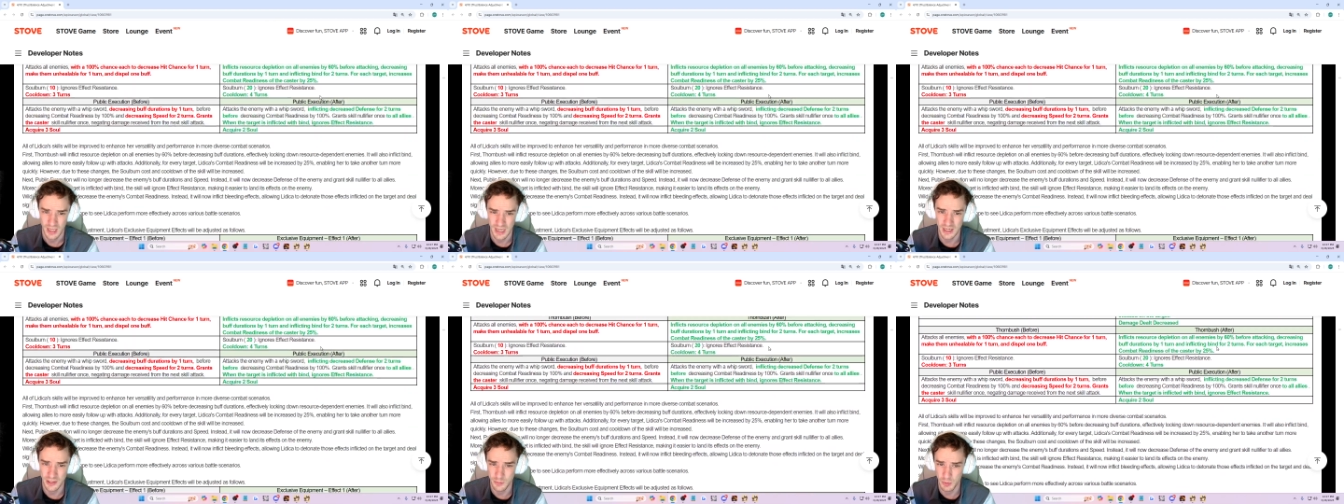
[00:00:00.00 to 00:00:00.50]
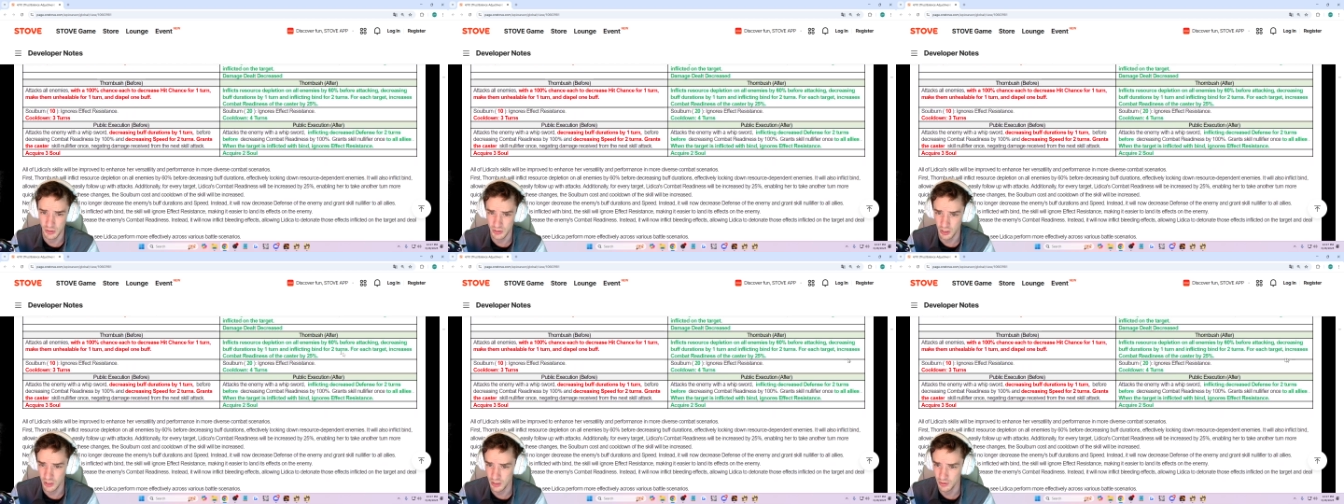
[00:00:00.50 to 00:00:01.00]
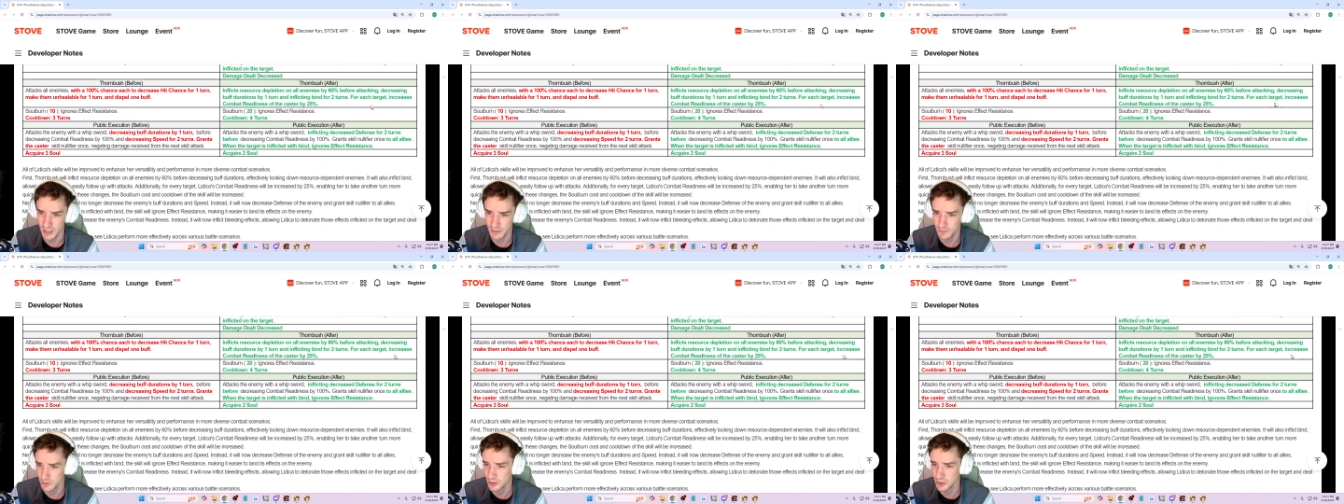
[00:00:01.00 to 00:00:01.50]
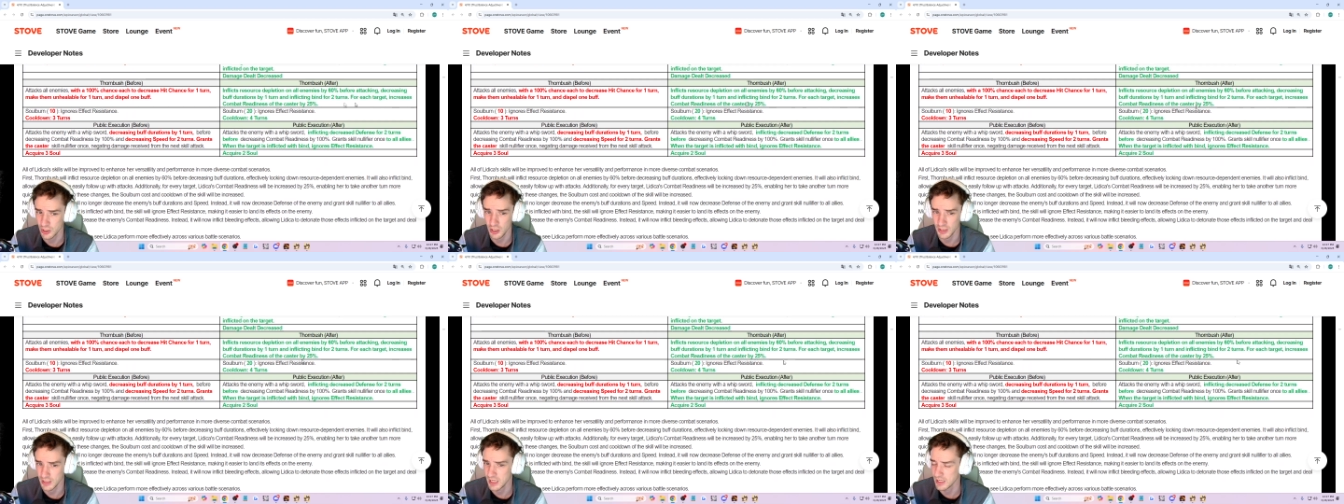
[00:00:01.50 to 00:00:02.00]
And it's per target, right? For each
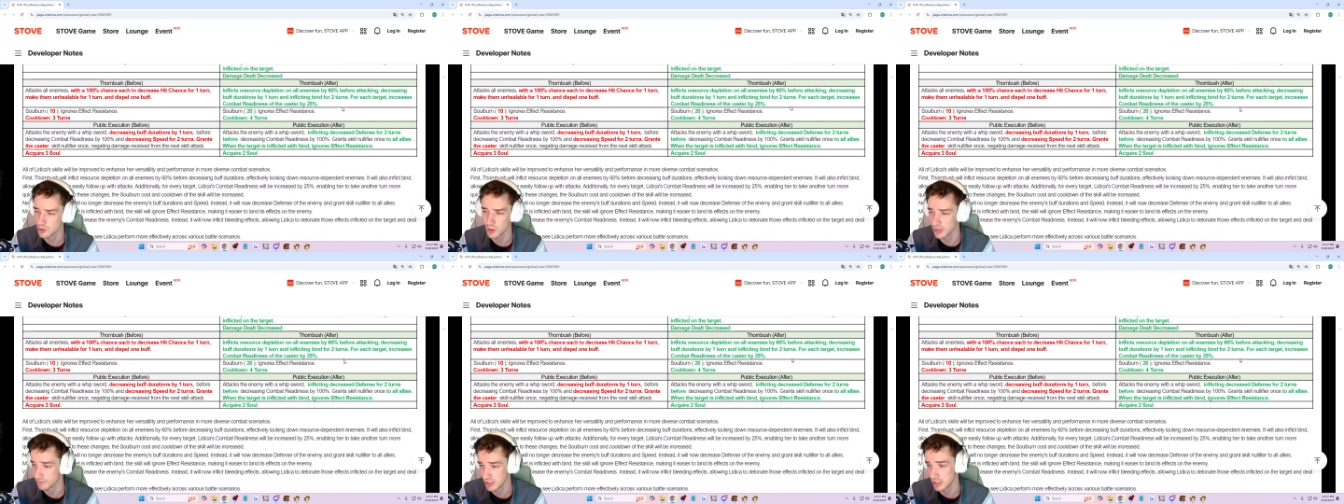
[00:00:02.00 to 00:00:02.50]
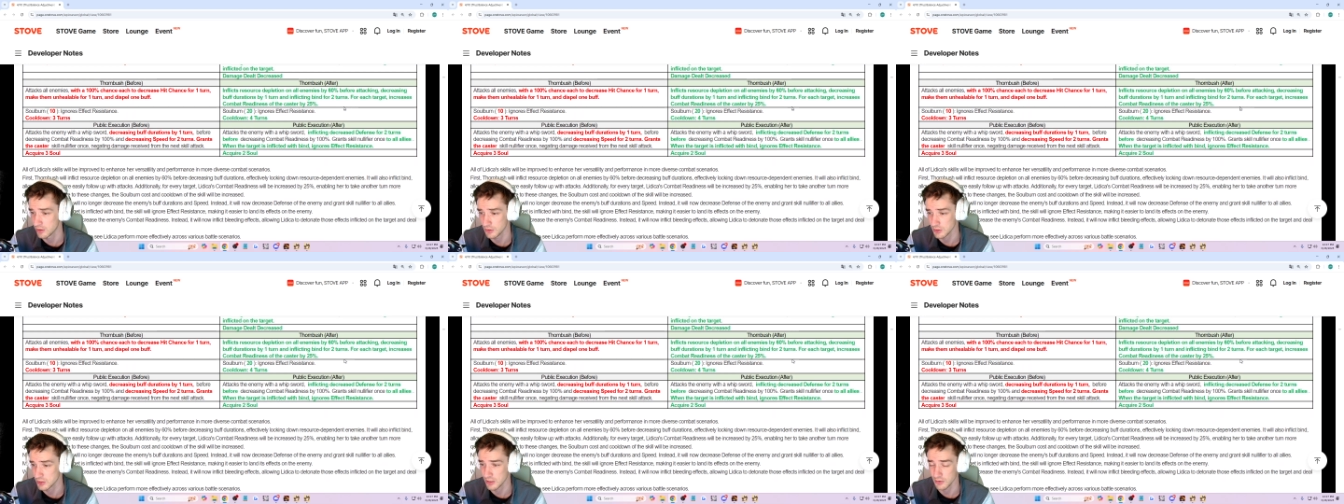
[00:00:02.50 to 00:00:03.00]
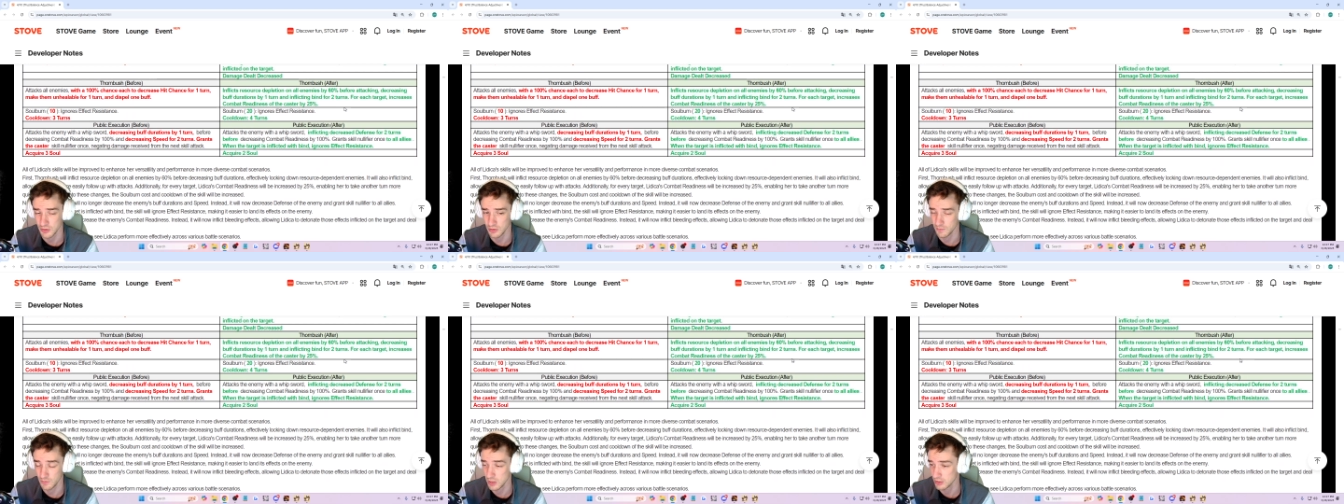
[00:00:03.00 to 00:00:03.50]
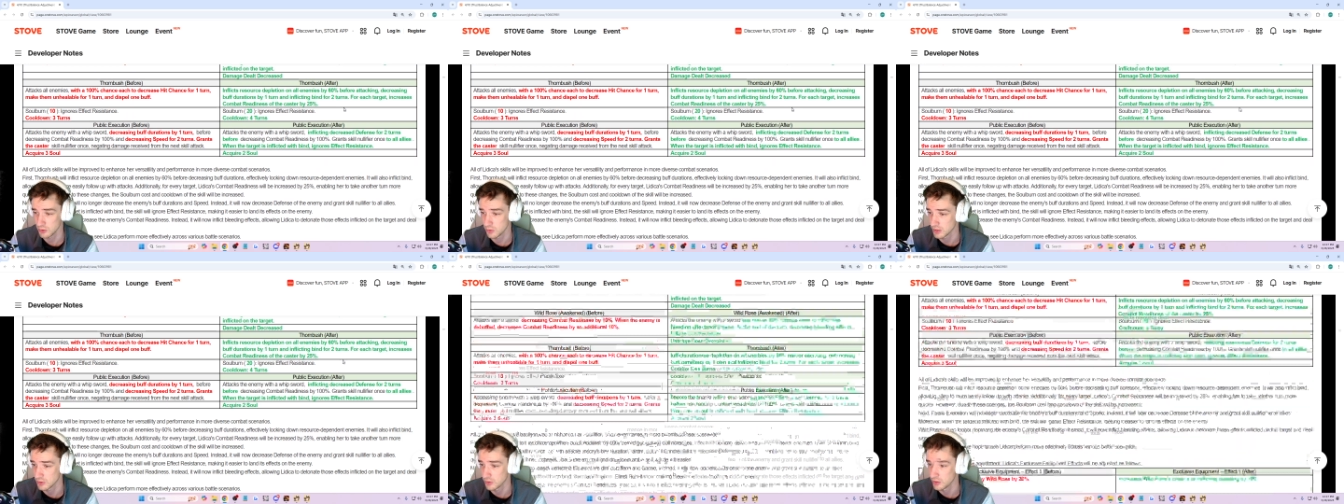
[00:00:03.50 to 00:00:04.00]
target. Yeah, you don't have to hit on the skill. So if you S2,
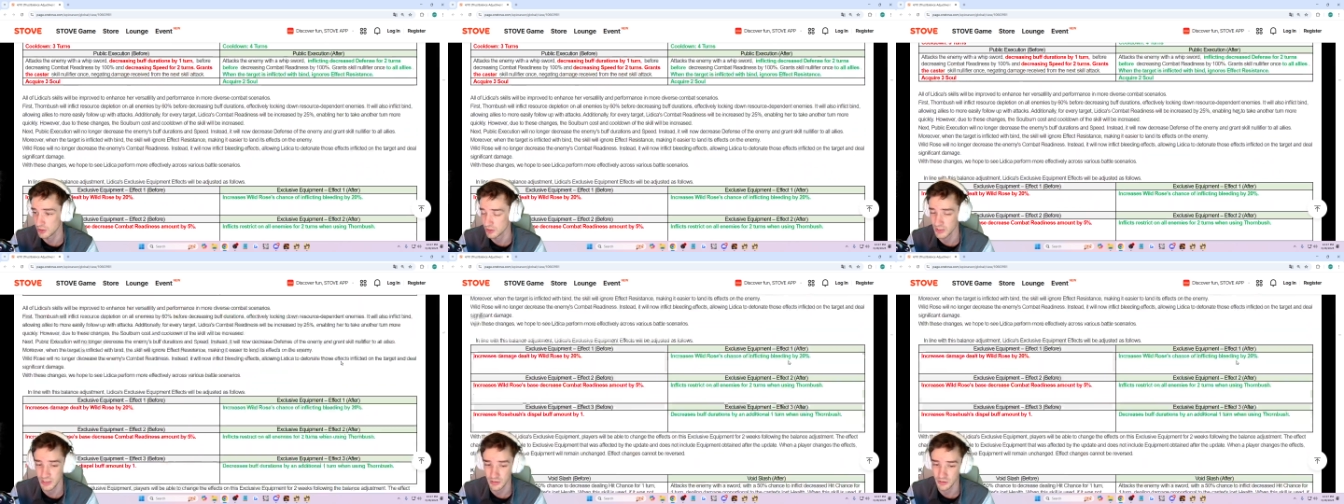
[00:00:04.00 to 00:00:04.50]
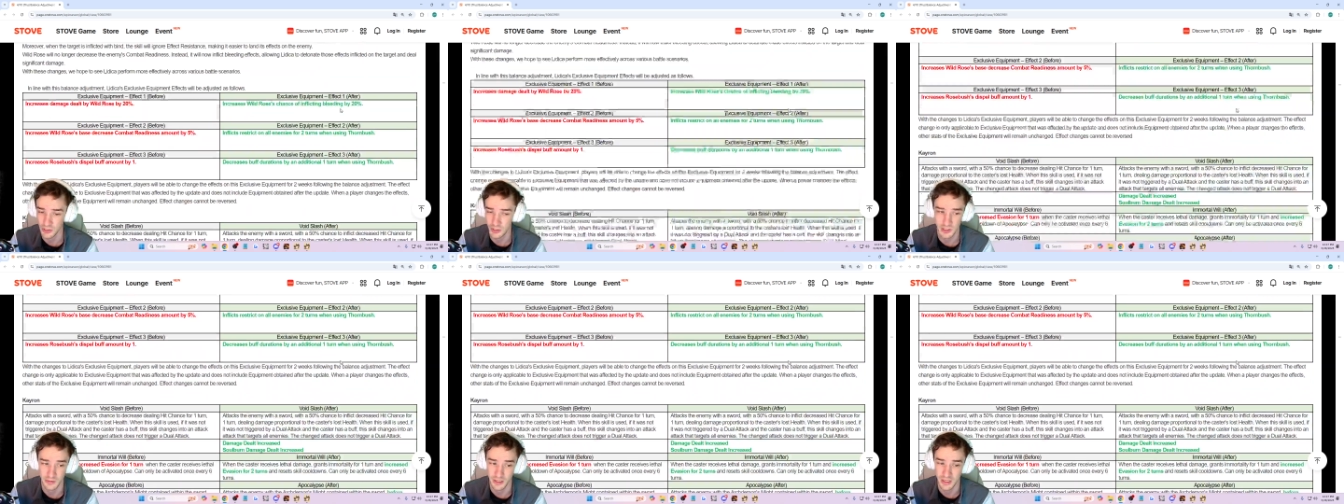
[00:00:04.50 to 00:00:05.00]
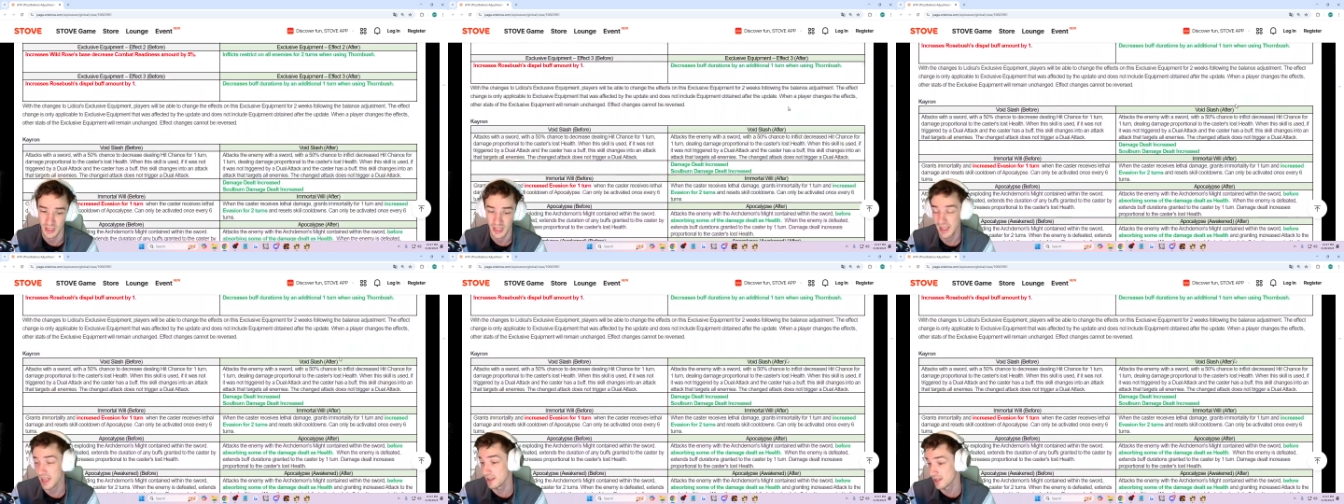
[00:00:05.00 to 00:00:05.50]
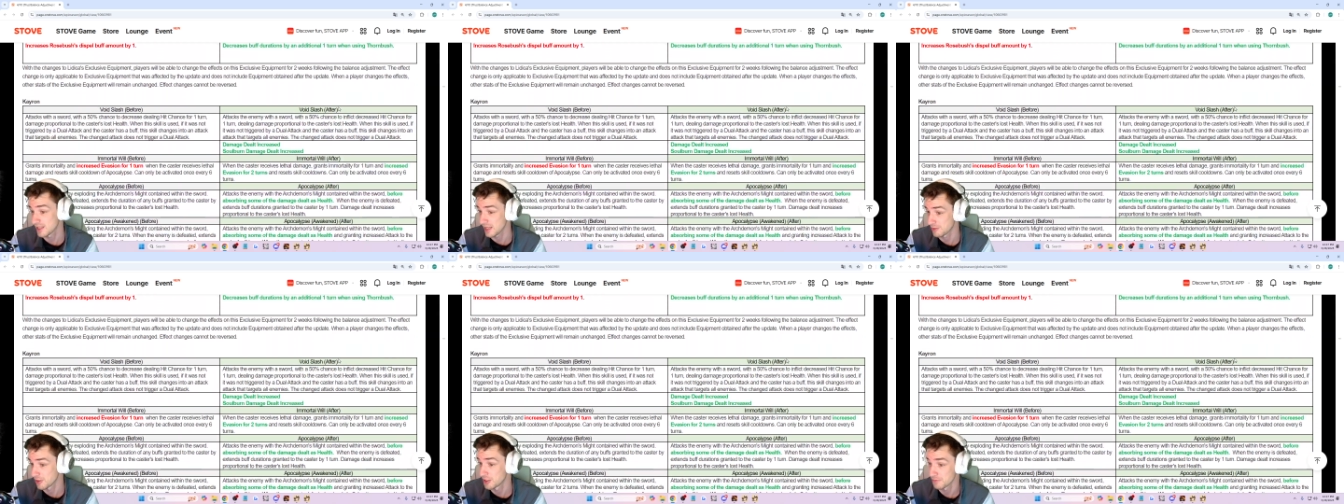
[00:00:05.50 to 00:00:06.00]
S3, you're just getting the turn anyway. I like
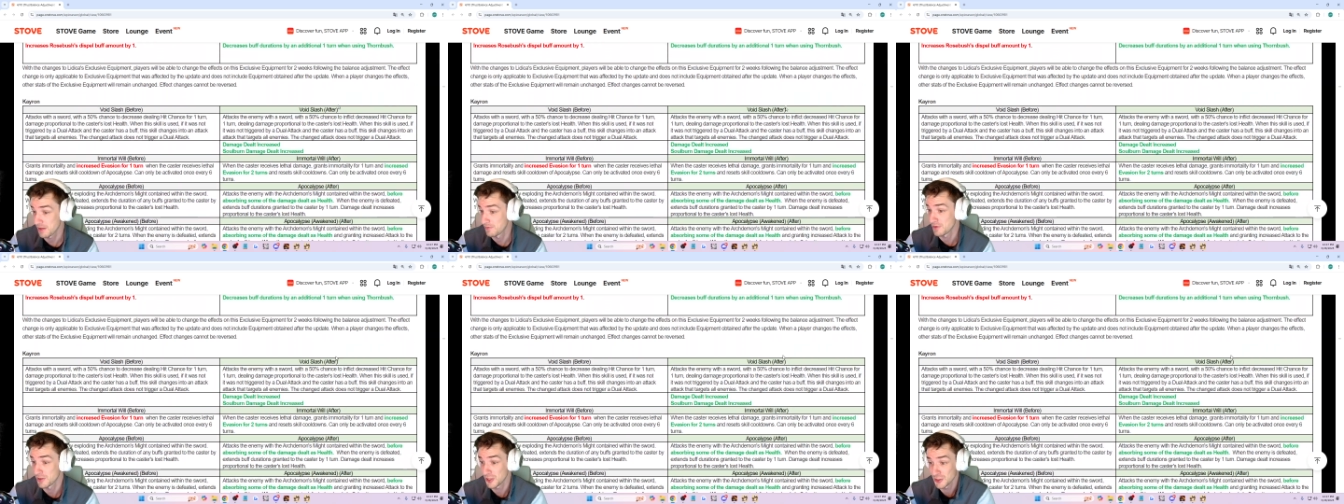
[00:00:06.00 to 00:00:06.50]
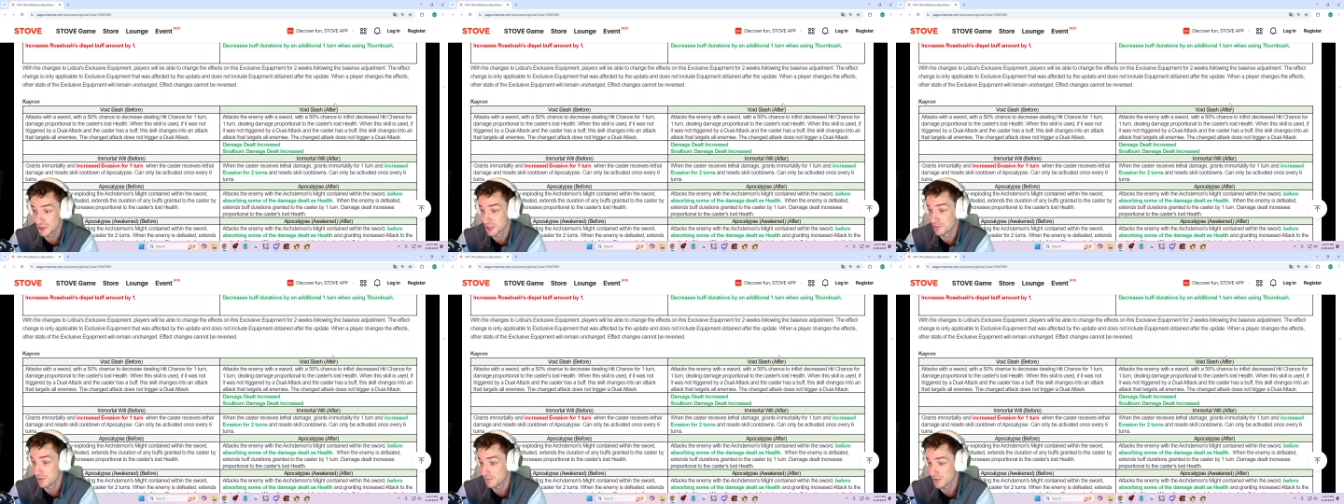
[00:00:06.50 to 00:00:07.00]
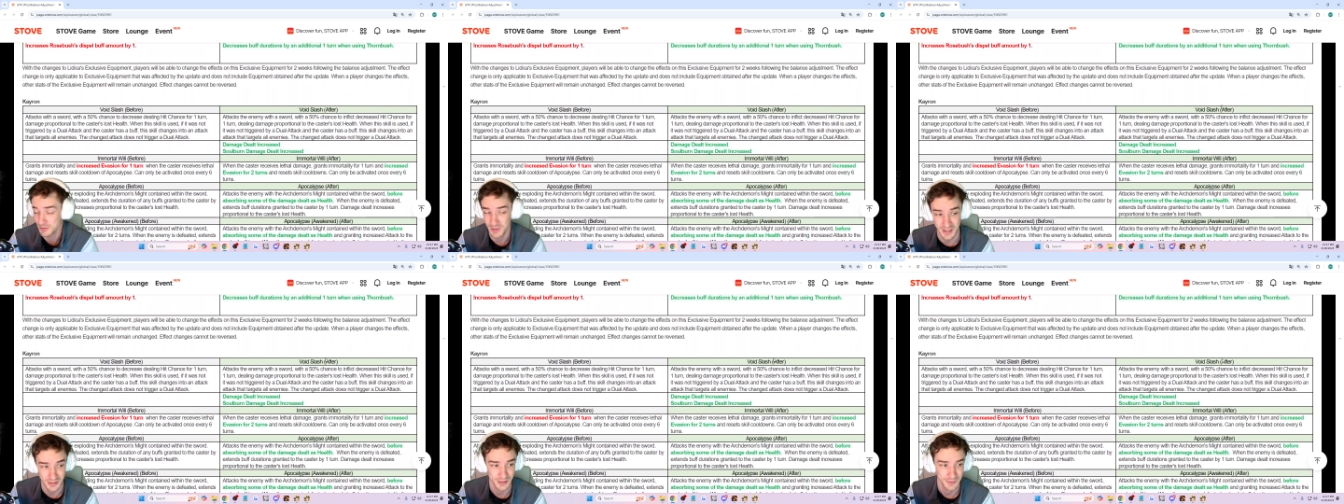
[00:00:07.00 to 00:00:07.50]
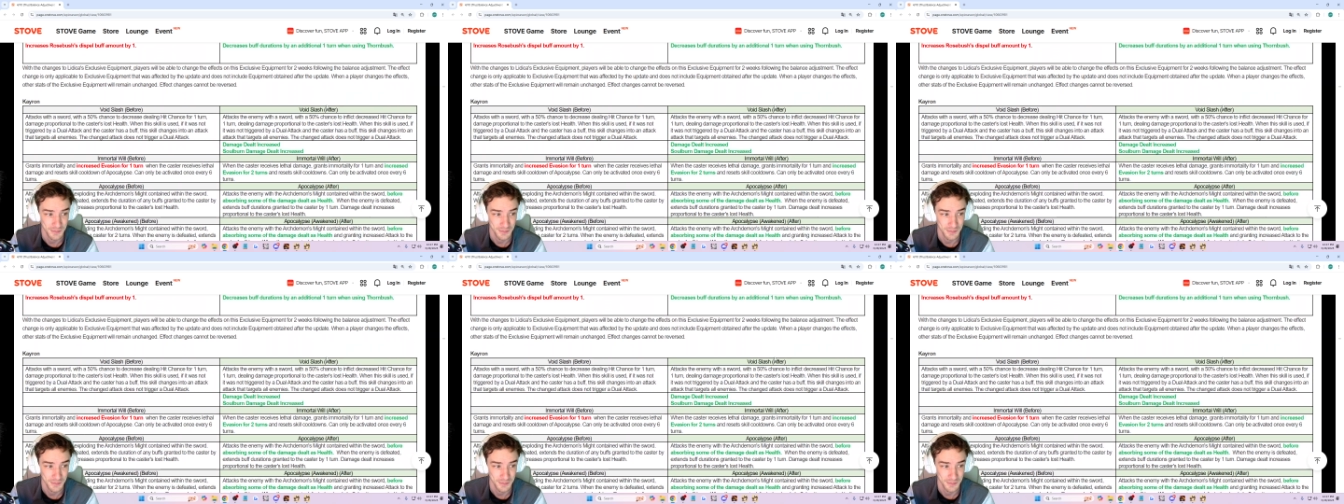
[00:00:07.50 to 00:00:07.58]
that. My favorite character is getting buffed this patch.